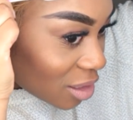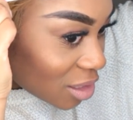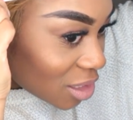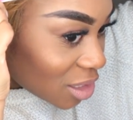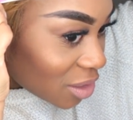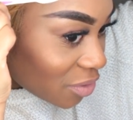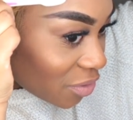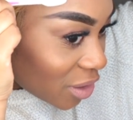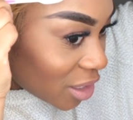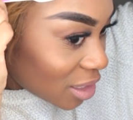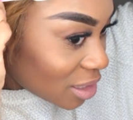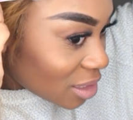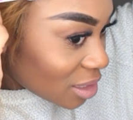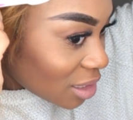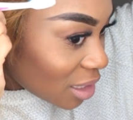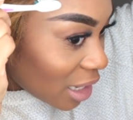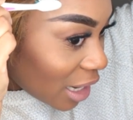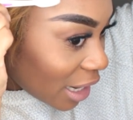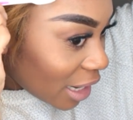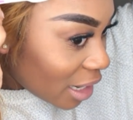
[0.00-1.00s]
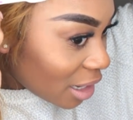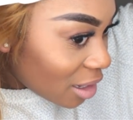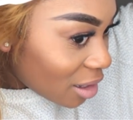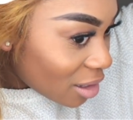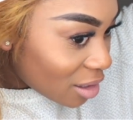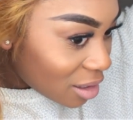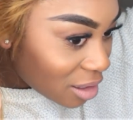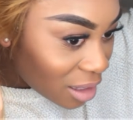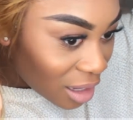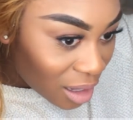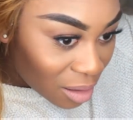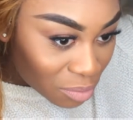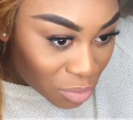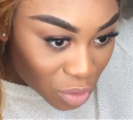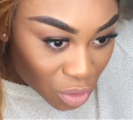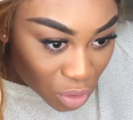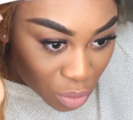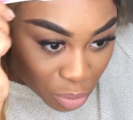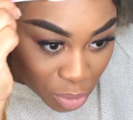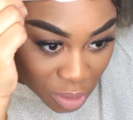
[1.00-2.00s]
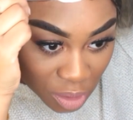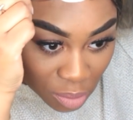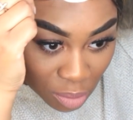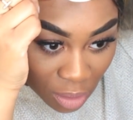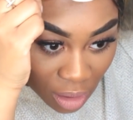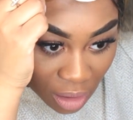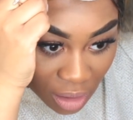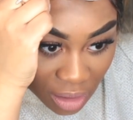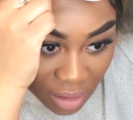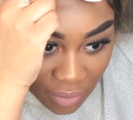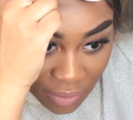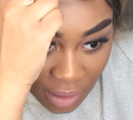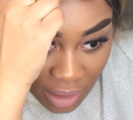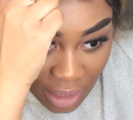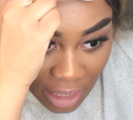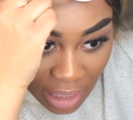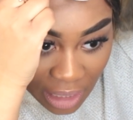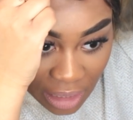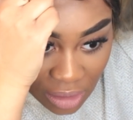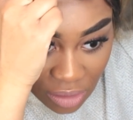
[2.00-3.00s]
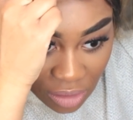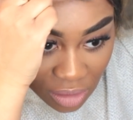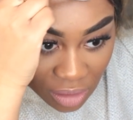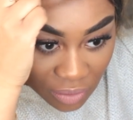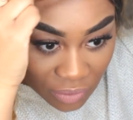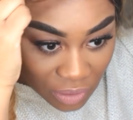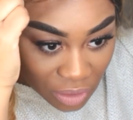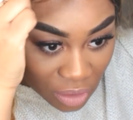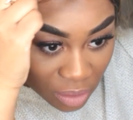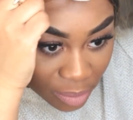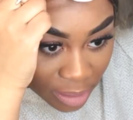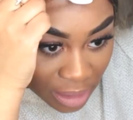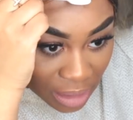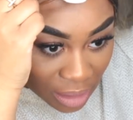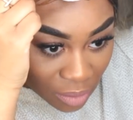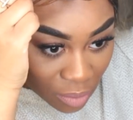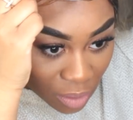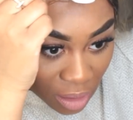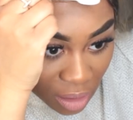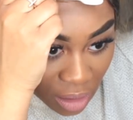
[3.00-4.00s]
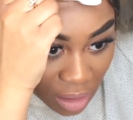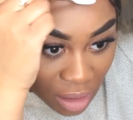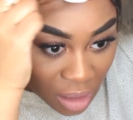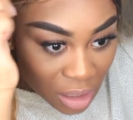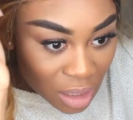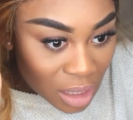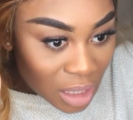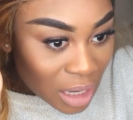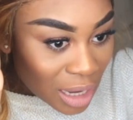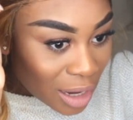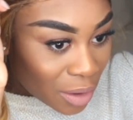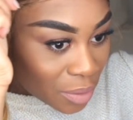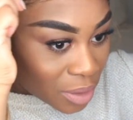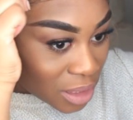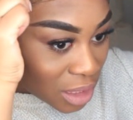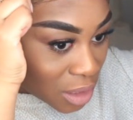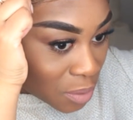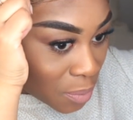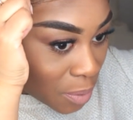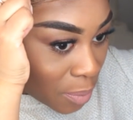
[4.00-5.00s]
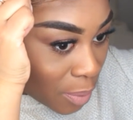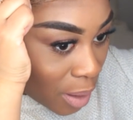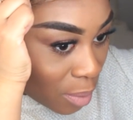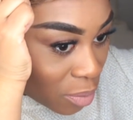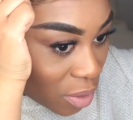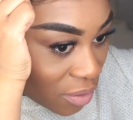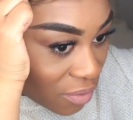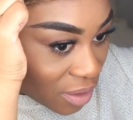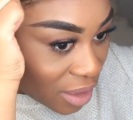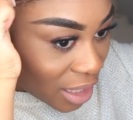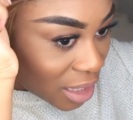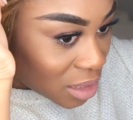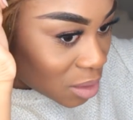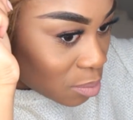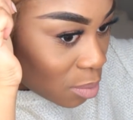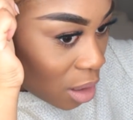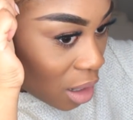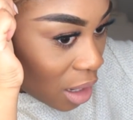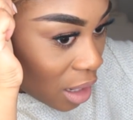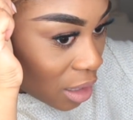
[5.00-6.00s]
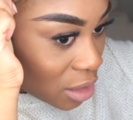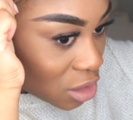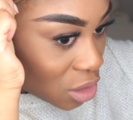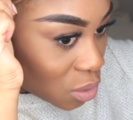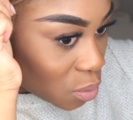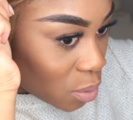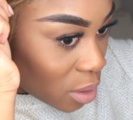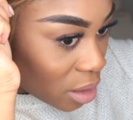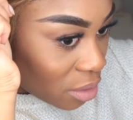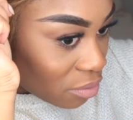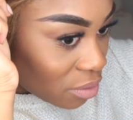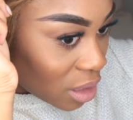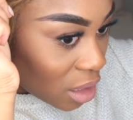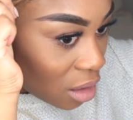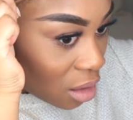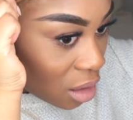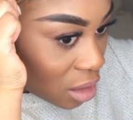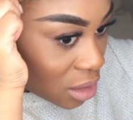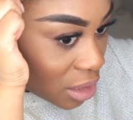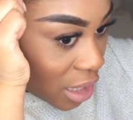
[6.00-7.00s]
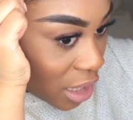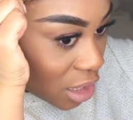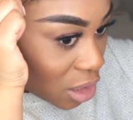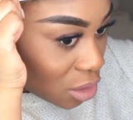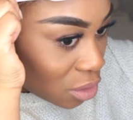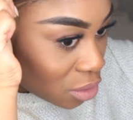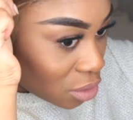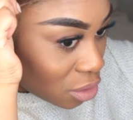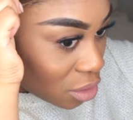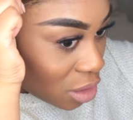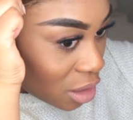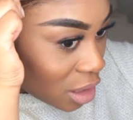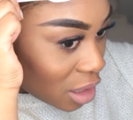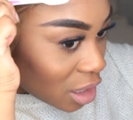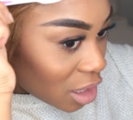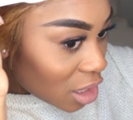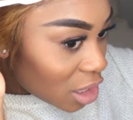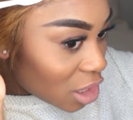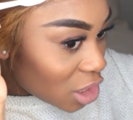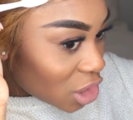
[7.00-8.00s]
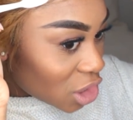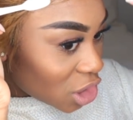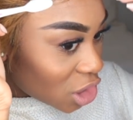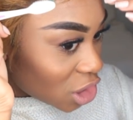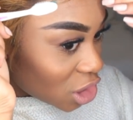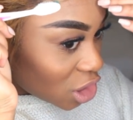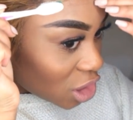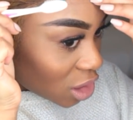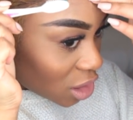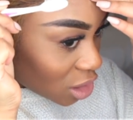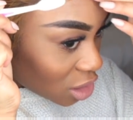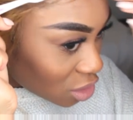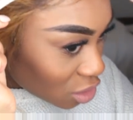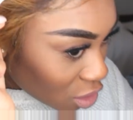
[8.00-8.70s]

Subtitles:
she thinks like I'm super smart, even though I don't even know about that one. I always say to people, I'm not even that smart, I just work really hard. Anywho, she just